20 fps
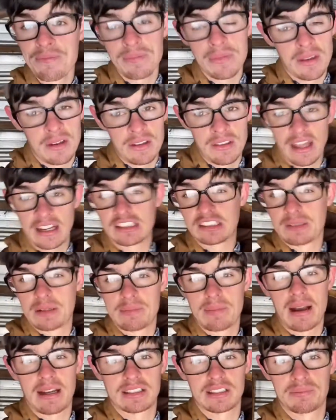that took me
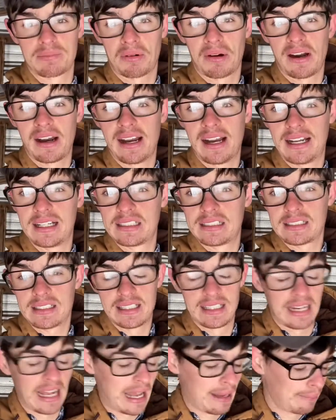by surprise, and
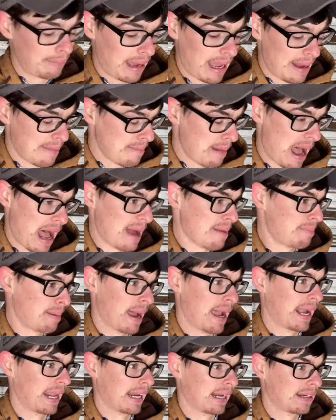I
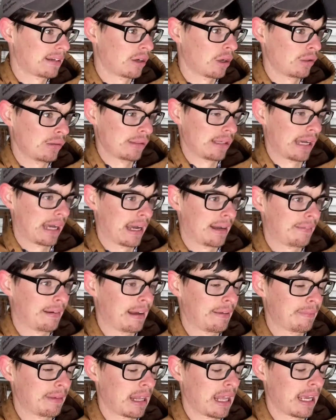panicked the whole time. I'm
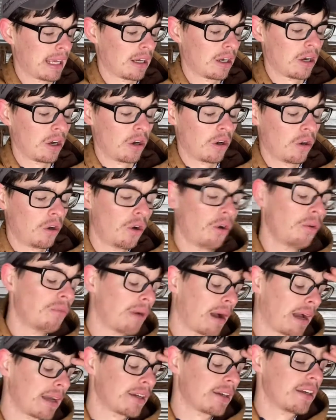like, oh, my
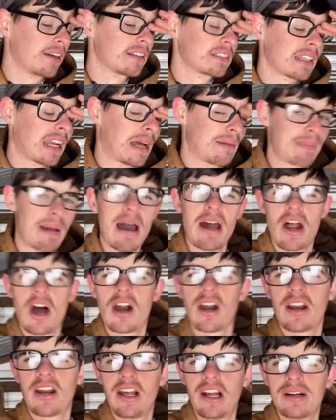goodness. And I about hung
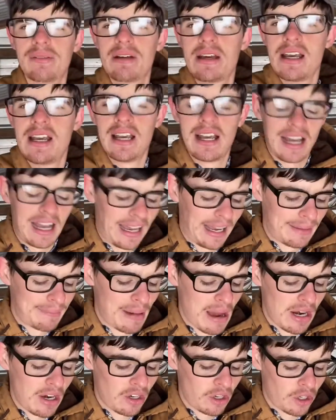it up. My
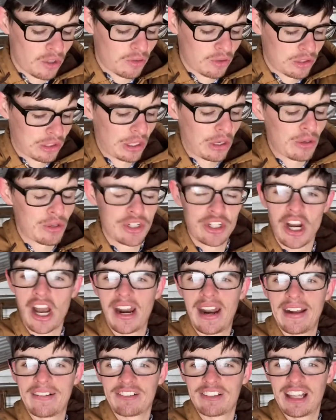nerves were so shot
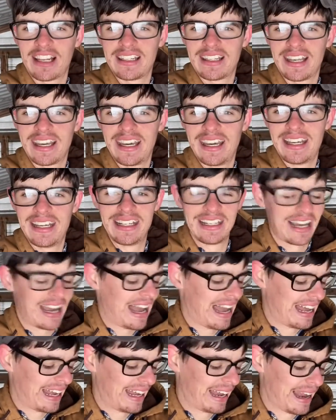after that day,
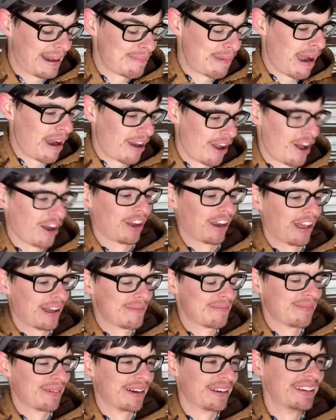I about hung it up.
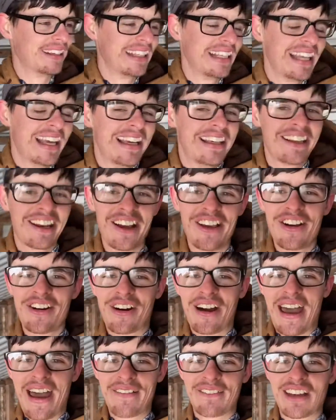But, you know, you're going to
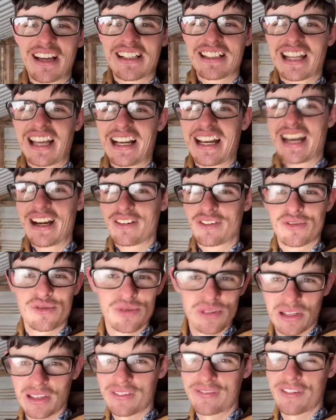have days like that. It's
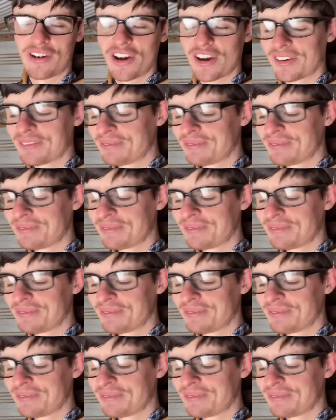really fun